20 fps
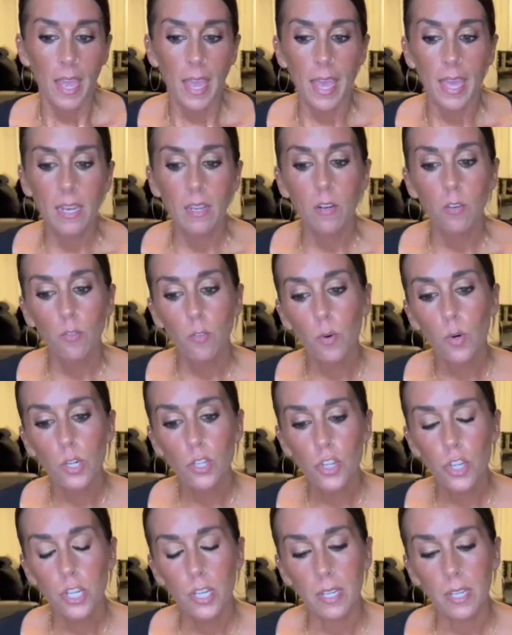And
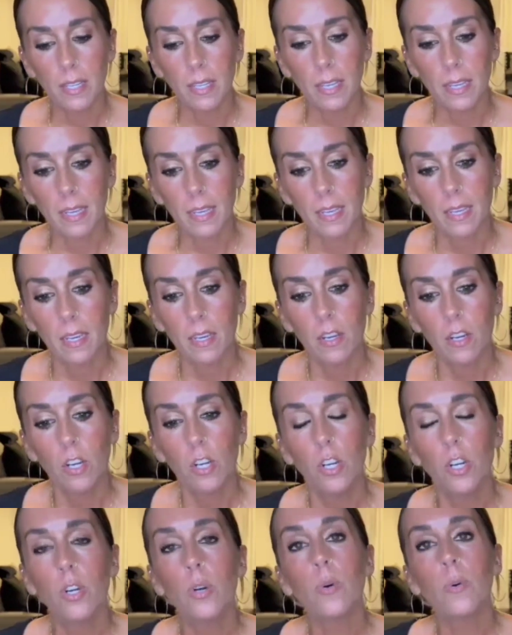unfortunately,
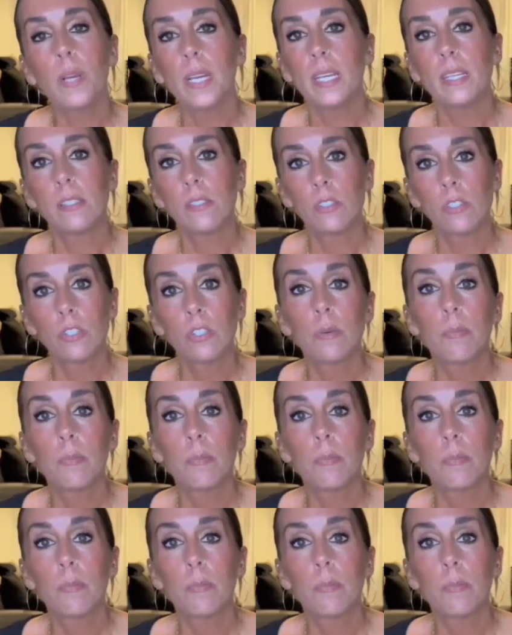who is